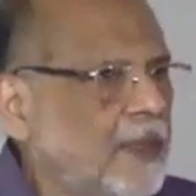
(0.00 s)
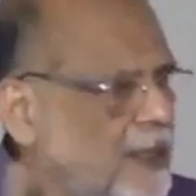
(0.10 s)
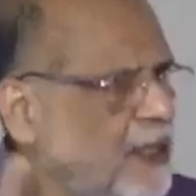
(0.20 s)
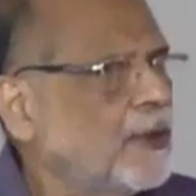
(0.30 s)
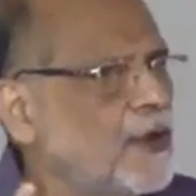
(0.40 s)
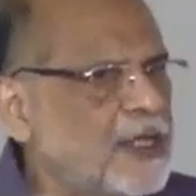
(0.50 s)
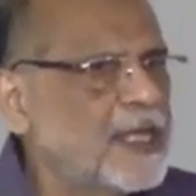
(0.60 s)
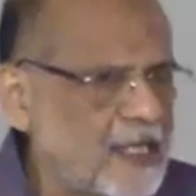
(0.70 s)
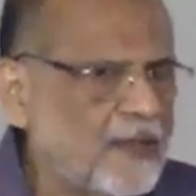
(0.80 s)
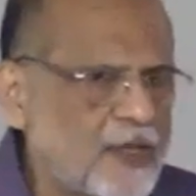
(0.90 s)
because in those
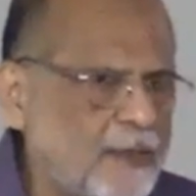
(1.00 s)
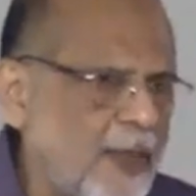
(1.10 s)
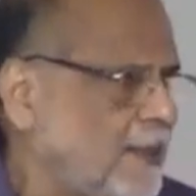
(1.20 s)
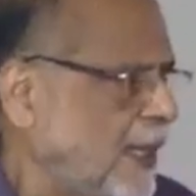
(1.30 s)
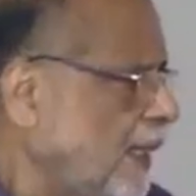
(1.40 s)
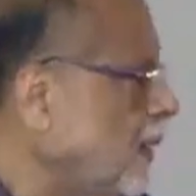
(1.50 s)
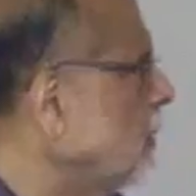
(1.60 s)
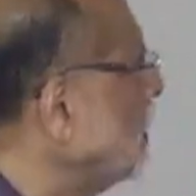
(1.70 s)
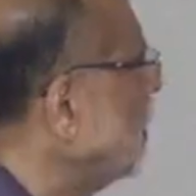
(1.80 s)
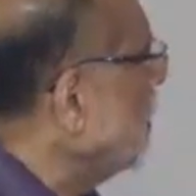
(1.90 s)
days it was big money.
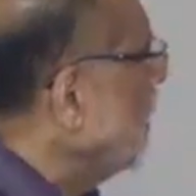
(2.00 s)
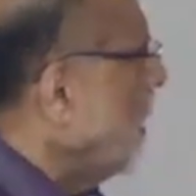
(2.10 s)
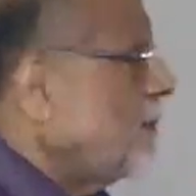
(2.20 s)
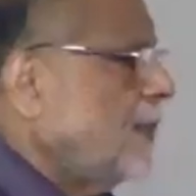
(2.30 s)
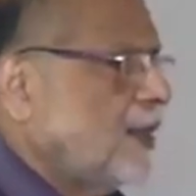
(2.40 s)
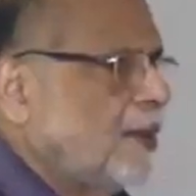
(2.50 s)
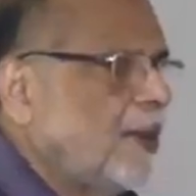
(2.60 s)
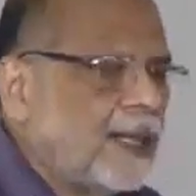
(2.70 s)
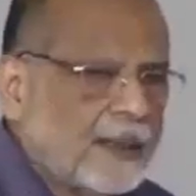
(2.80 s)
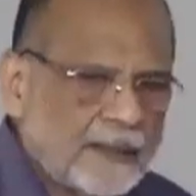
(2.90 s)
50
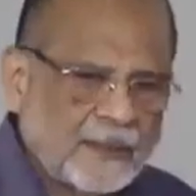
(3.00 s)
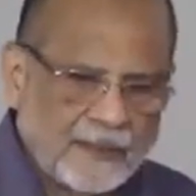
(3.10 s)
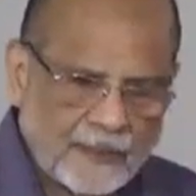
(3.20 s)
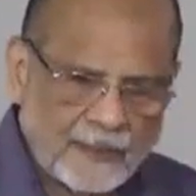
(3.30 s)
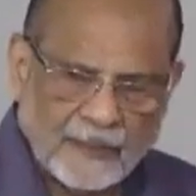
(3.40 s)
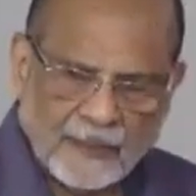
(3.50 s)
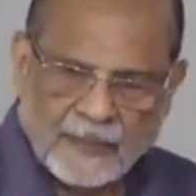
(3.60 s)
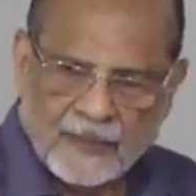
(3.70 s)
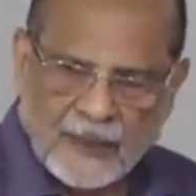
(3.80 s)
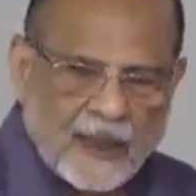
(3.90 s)
rupees.
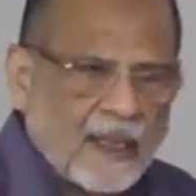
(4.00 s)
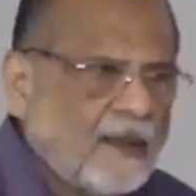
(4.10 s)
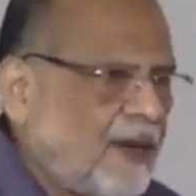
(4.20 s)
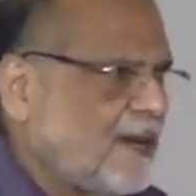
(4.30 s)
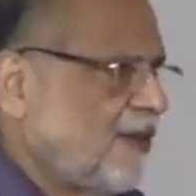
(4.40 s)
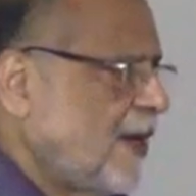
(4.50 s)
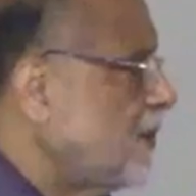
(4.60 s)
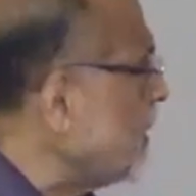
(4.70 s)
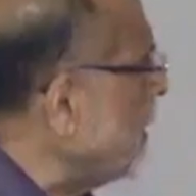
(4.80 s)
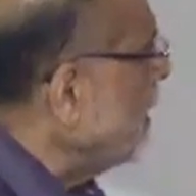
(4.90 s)
One
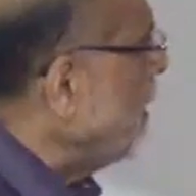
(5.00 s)
farmer said,